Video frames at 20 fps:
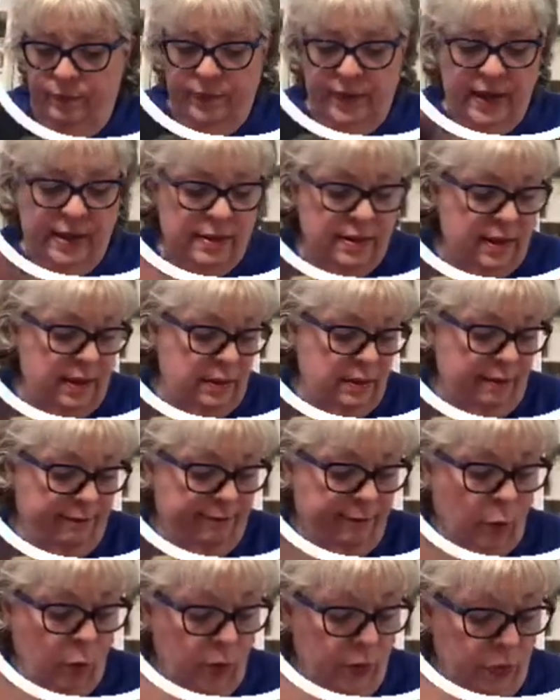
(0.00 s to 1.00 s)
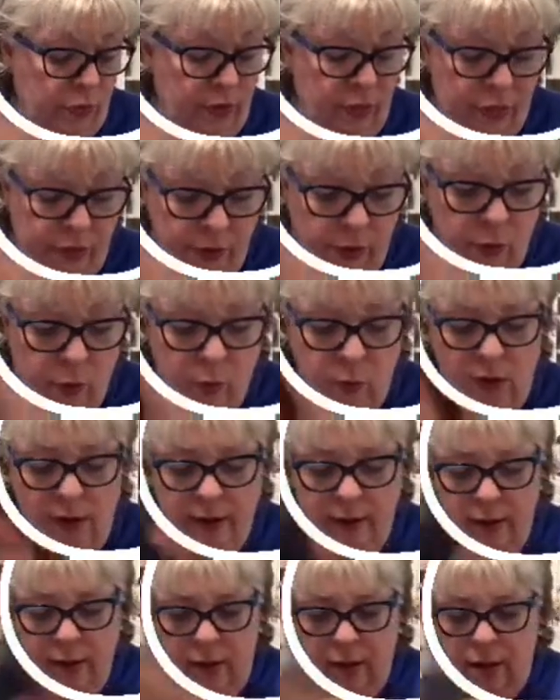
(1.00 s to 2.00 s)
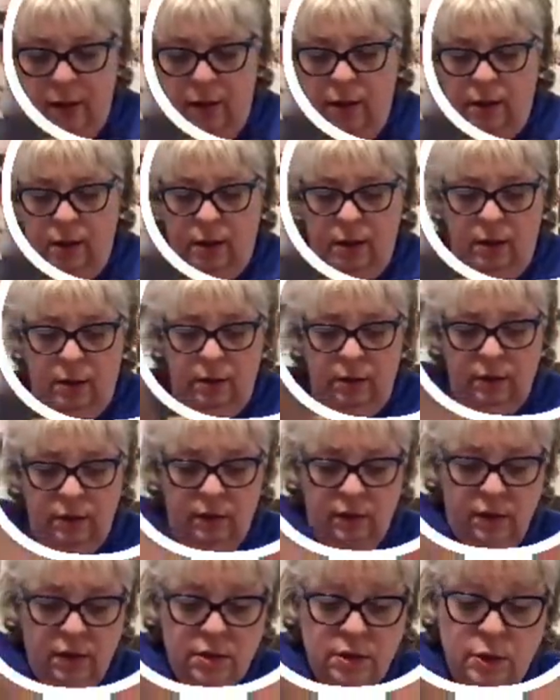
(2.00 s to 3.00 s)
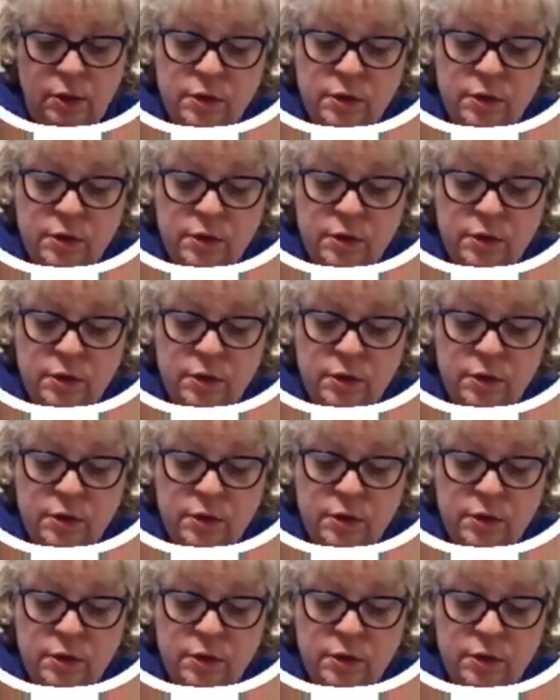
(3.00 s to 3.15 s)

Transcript: and then the third one, because you're